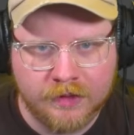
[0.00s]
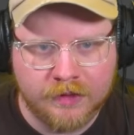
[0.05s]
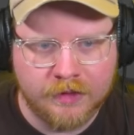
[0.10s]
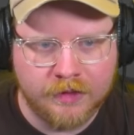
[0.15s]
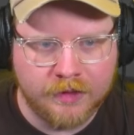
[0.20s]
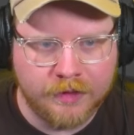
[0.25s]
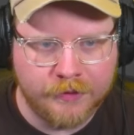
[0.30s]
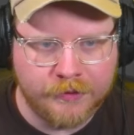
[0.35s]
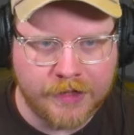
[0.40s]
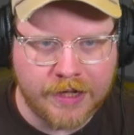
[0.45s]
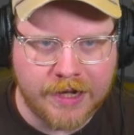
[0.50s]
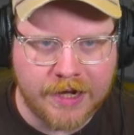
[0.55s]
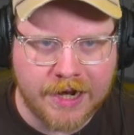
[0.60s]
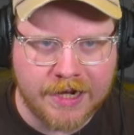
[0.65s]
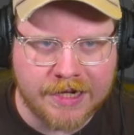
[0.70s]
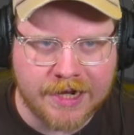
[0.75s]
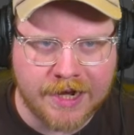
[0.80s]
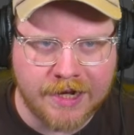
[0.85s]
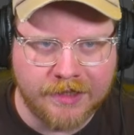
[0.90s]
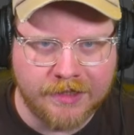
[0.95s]
Okay, I
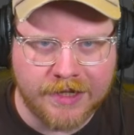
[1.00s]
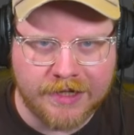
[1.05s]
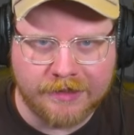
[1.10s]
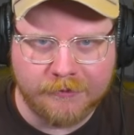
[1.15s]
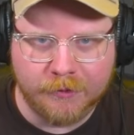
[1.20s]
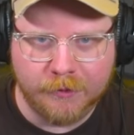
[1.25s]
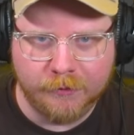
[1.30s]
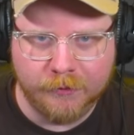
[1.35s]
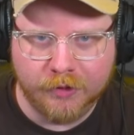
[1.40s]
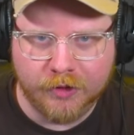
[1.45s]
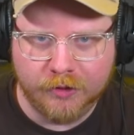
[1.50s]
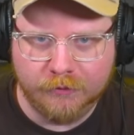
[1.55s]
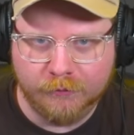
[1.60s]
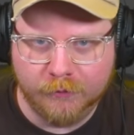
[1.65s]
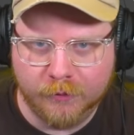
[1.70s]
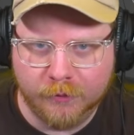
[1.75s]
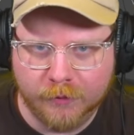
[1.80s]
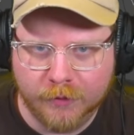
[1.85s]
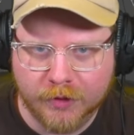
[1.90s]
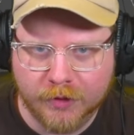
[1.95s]
kind of like what
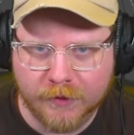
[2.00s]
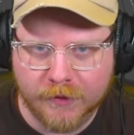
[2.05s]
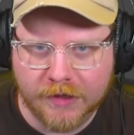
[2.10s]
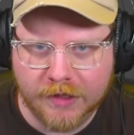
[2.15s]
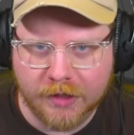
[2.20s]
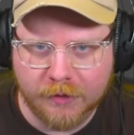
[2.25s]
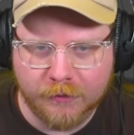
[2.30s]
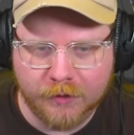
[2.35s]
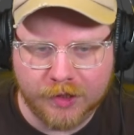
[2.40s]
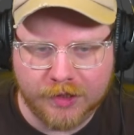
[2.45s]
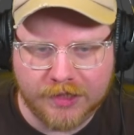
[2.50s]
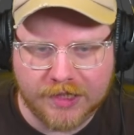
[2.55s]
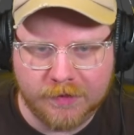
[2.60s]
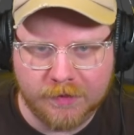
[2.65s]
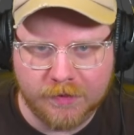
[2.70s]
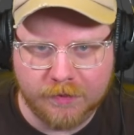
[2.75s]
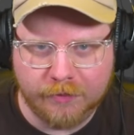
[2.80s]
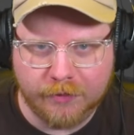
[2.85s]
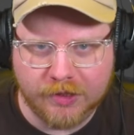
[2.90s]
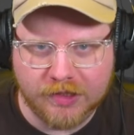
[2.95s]
we're doing here. We're going to
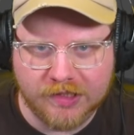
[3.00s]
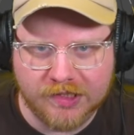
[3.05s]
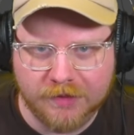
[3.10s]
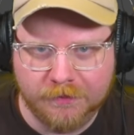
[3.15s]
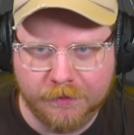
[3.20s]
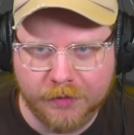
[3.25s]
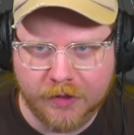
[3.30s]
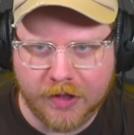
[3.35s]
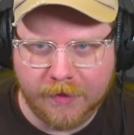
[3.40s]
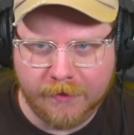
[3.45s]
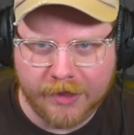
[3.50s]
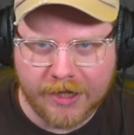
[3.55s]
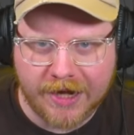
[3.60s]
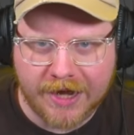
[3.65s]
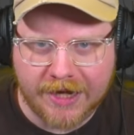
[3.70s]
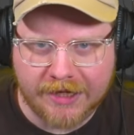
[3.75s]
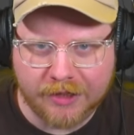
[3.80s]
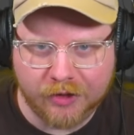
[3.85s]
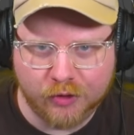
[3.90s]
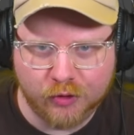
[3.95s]
keep it pretty simple. I'm going
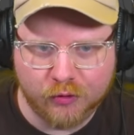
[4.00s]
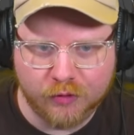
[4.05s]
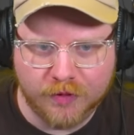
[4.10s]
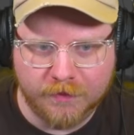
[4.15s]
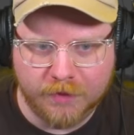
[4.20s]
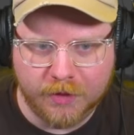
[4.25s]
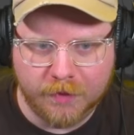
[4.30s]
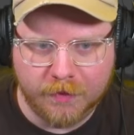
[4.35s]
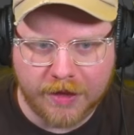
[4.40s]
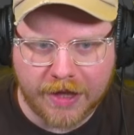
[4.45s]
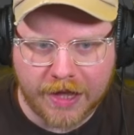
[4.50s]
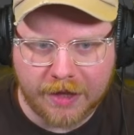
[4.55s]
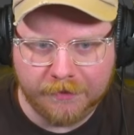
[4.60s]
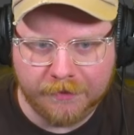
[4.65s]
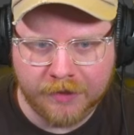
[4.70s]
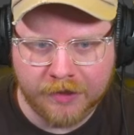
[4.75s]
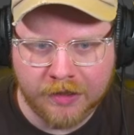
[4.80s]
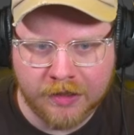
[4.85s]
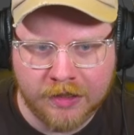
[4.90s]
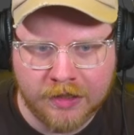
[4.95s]
to add a triple
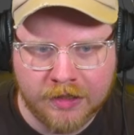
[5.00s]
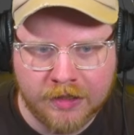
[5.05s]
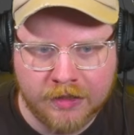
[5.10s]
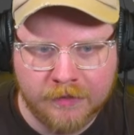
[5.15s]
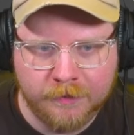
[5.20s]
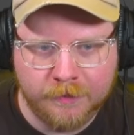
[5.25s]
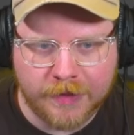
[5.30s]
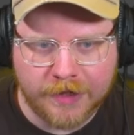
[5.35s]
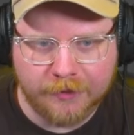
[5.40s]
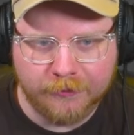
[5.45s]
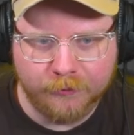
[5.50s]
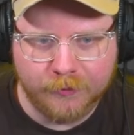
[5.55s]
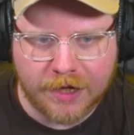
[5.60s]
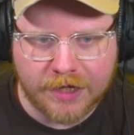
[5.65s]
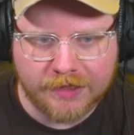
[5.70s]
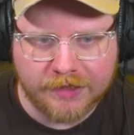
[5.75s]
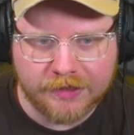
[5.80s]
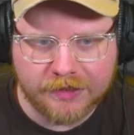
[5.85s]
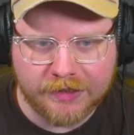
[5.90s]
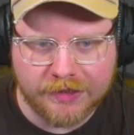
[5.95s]
bop by
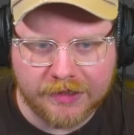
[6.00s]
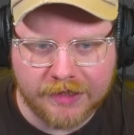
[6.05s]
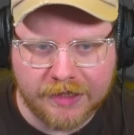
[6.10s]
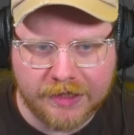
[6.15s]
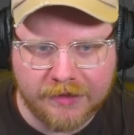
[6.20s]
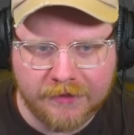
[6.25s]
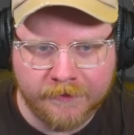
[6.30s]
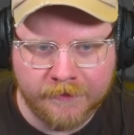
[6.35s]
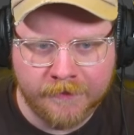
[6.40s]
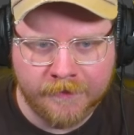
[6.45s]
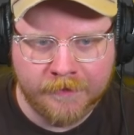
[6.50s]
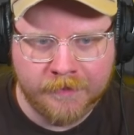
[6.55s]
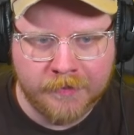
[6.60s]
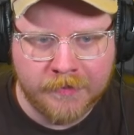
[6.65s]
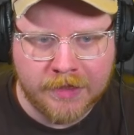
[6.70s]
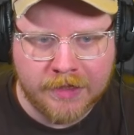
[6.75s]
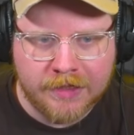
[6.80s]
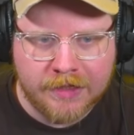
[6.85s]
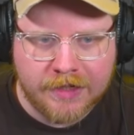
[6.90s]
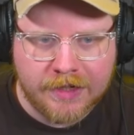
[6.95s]
right clicking.
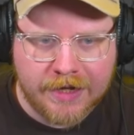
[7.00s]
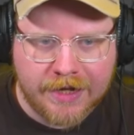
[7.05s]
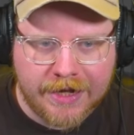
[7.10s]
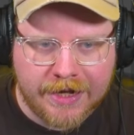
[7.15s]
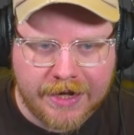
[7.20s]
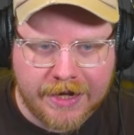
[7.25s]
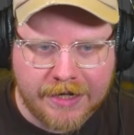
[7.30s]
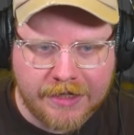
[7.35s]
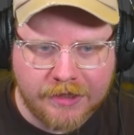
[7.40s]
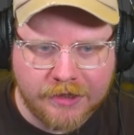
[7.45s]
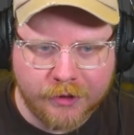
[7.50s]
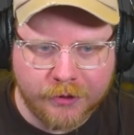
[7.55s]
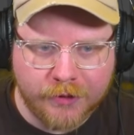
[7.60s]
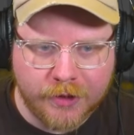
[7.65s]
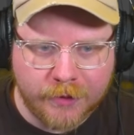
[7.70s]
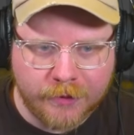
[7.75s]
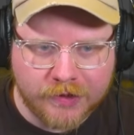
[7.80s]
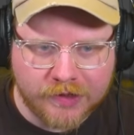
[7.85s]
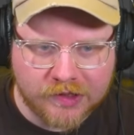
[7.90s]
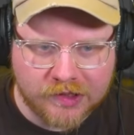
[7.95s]
And you'll
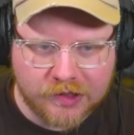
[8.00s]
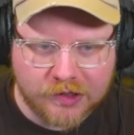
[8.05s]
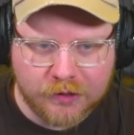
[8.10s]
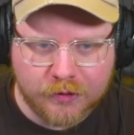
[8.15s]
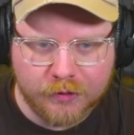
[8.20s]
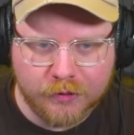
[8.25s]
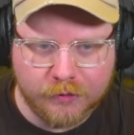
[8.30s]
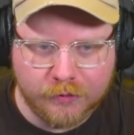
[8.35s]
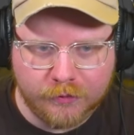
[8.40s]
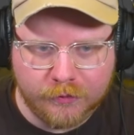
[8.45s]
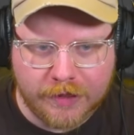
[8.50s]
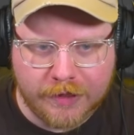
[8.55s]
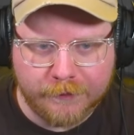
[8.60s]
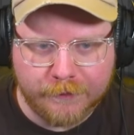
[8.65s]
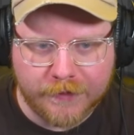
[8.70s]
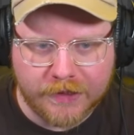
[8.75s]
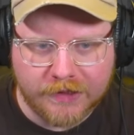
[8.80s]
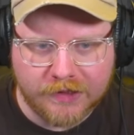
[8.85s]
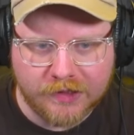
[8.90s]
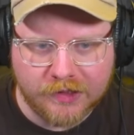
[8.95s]
notice too,
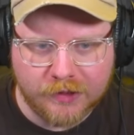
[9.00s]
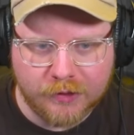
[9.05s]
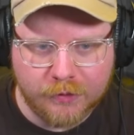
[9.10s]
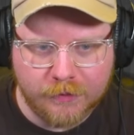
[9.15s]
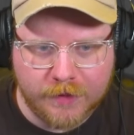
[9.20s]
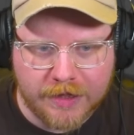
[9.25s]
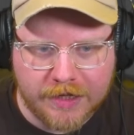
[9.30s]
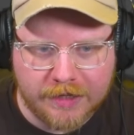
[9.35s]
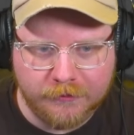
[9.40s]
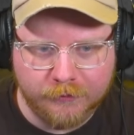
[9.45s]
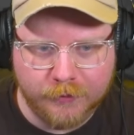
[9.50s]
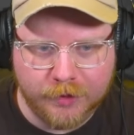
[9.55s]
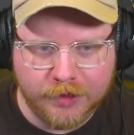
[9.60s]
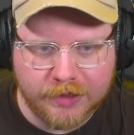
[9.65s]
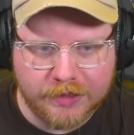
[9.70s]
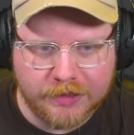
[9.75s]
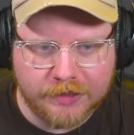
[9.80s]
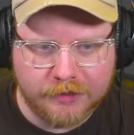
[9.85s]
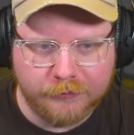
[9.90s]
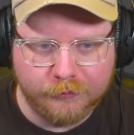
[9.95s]
if I zoom in
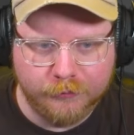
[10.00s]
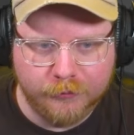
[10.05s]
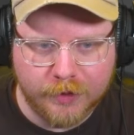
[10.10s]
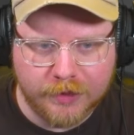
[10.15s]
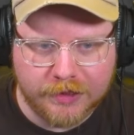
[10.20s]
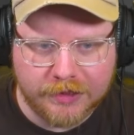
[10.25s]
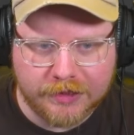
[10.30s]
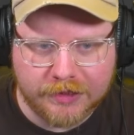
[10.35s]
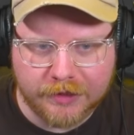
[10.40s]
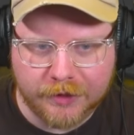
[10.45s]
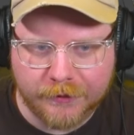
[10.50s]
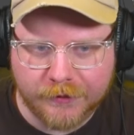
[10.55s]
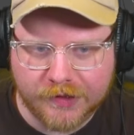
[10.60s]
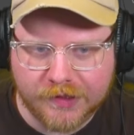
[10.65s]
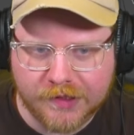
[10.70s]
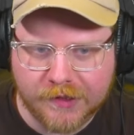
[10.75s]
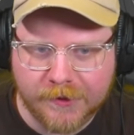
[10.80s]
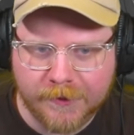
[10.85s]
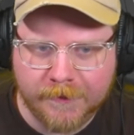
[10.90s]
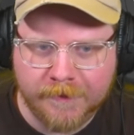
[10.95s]
really, really
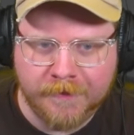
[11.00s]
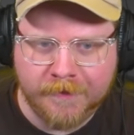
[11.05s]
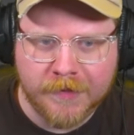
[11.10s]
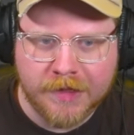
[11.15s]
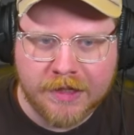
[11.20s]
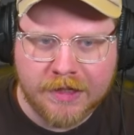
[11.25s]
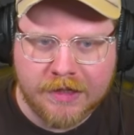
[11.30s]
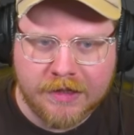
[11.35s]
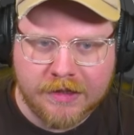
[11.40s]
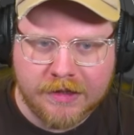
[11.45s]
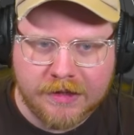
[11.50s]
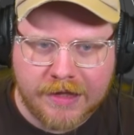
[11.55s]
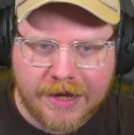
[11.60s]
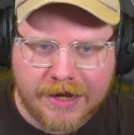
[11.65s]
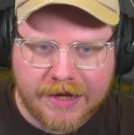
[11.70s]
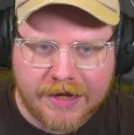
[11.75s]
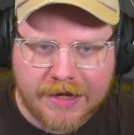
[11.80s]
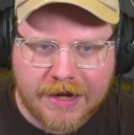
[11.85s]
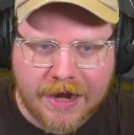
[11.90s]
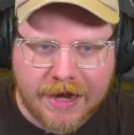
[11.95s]
close here,
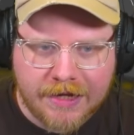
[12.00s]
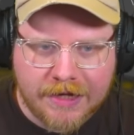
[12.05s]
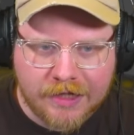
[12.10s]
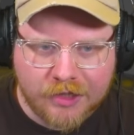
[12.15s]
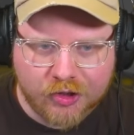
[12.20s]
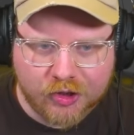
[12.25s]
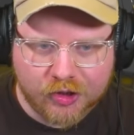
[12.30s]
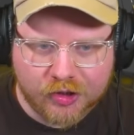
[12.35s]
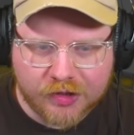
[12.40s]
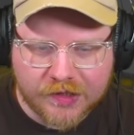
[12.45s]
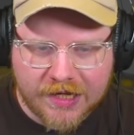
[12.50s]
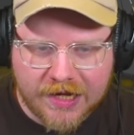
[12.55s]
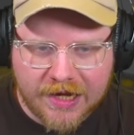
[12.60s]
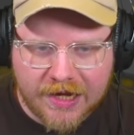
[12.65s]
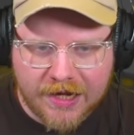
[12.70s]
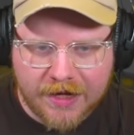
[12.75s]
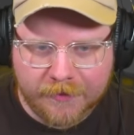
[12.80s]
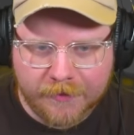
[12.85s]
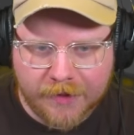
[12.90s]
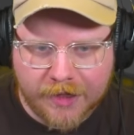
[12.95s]
that each
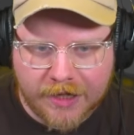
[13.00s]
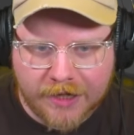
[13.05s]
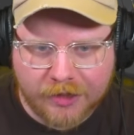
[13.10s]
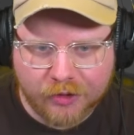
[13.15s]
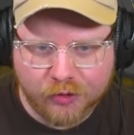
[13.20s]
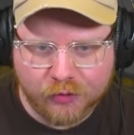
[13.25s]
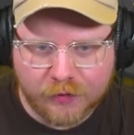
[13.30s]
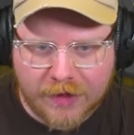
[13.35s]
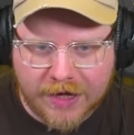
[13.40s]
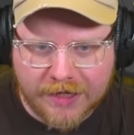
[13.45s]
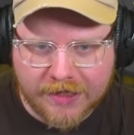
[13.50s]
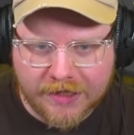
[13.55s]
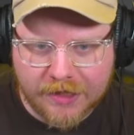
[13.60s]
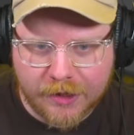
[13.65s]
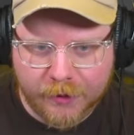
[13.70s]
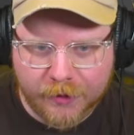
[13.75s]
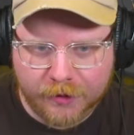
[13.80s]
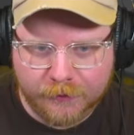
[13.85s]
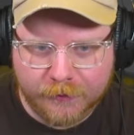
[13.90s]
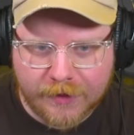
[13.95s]
time I drag a
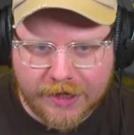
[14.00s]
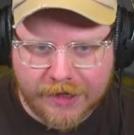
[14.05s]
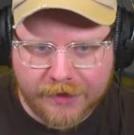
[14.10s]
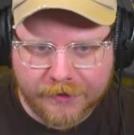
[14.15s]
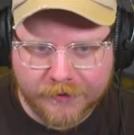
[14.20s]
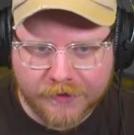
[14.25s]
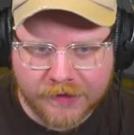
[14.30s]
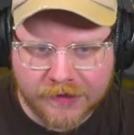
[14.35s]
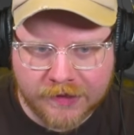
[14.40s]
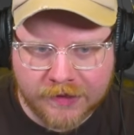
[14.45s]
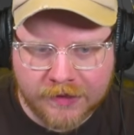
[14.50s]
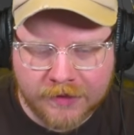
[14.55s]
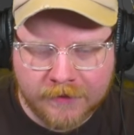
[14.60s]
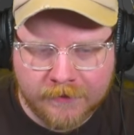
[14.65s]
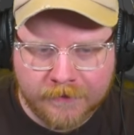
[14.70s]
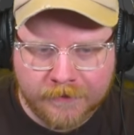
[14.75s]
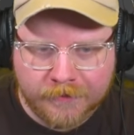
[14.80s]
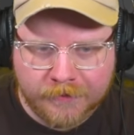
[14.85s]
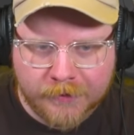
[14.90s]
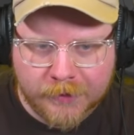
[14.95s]
note around,
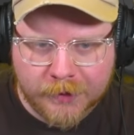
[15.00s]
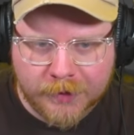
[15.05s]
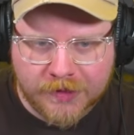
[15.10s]
you can